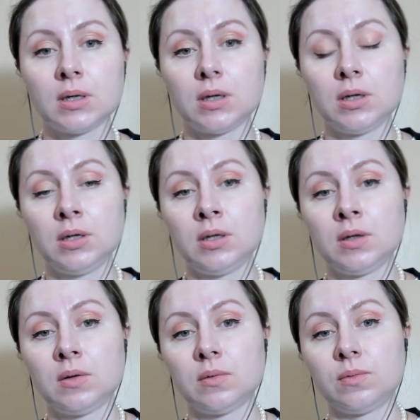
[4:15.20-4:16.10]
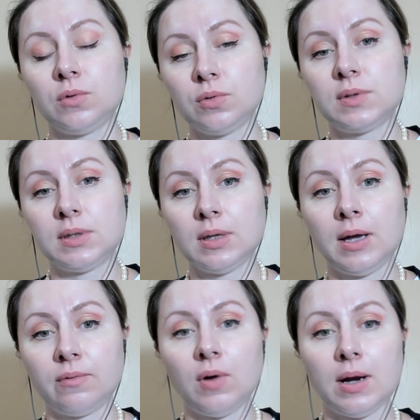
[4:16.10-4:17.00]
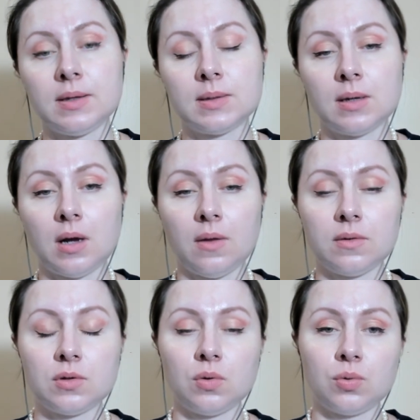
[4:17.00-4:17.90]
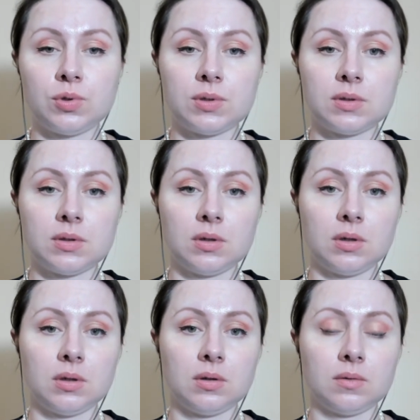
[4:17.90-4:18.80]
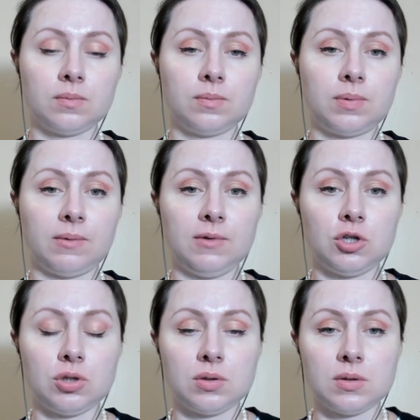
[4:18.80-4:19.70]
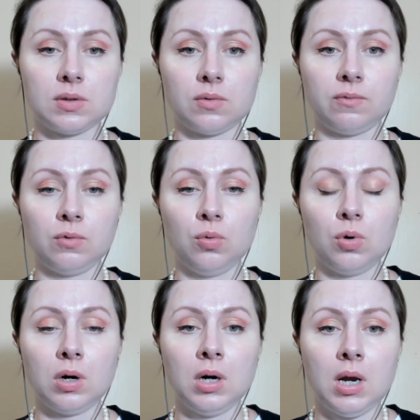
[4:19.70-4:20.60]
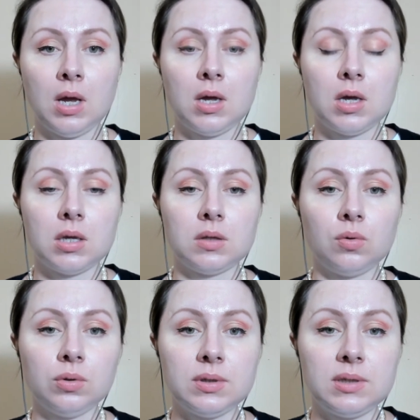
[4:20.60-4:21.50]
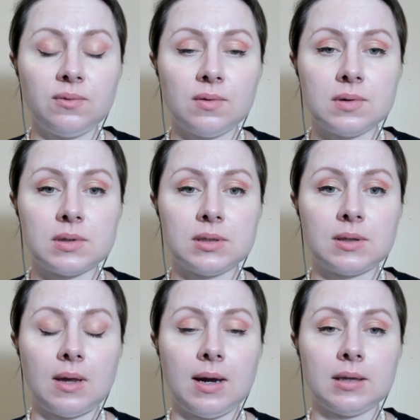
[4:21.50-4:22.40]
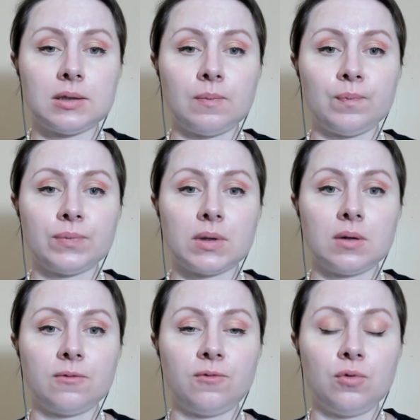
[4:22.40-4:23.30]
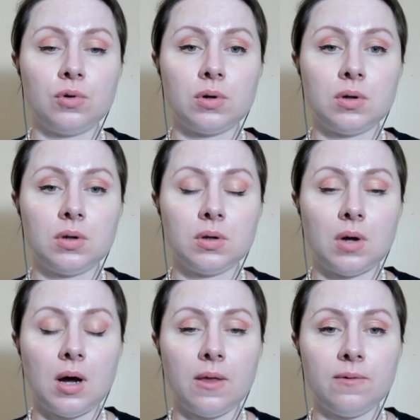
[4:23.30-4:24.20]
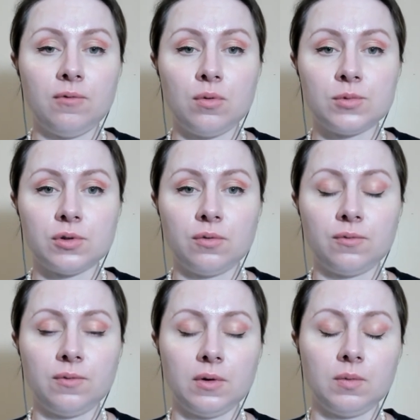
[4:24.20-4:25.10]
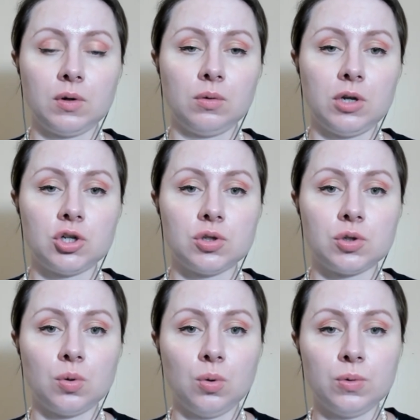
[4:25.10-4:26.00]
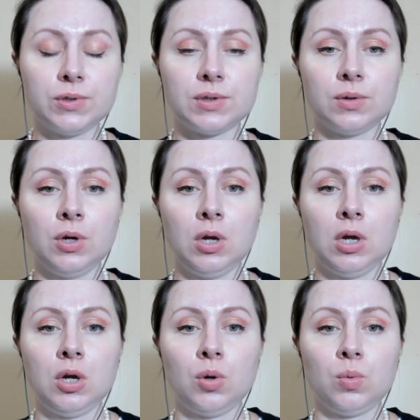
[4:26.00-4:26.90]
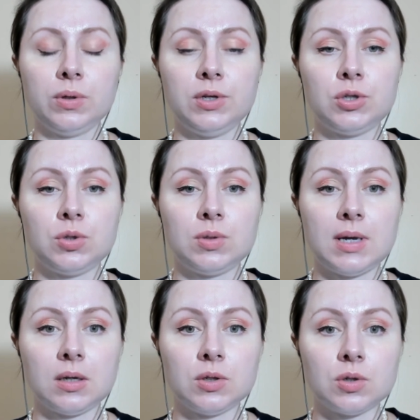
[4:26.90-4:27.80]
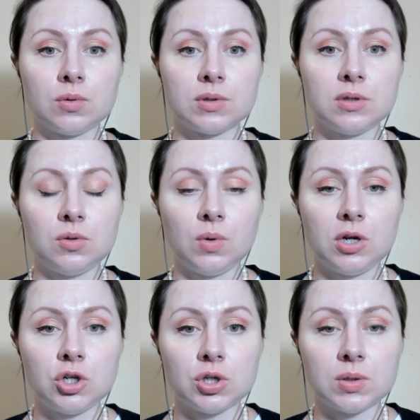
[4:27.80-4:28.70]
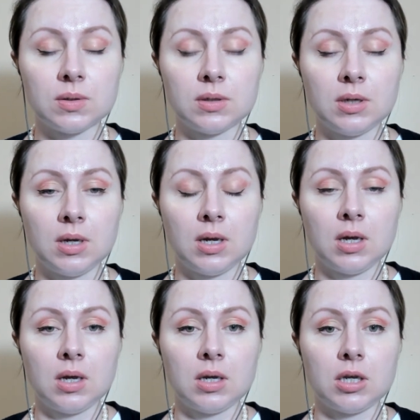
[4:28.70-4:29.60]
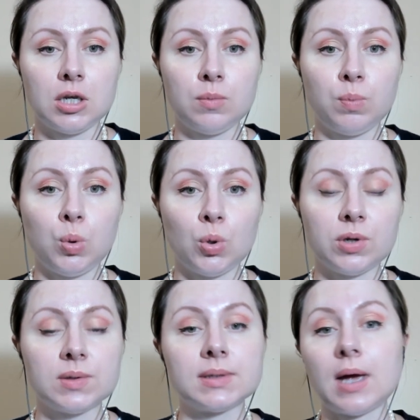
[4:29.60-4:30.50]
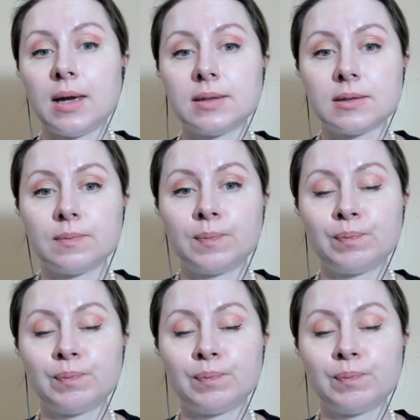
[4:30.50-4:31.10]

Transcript: you still have rights under those provisions of law. The only difference is that for other forms of regulations, you also will need to take into consideration employer size.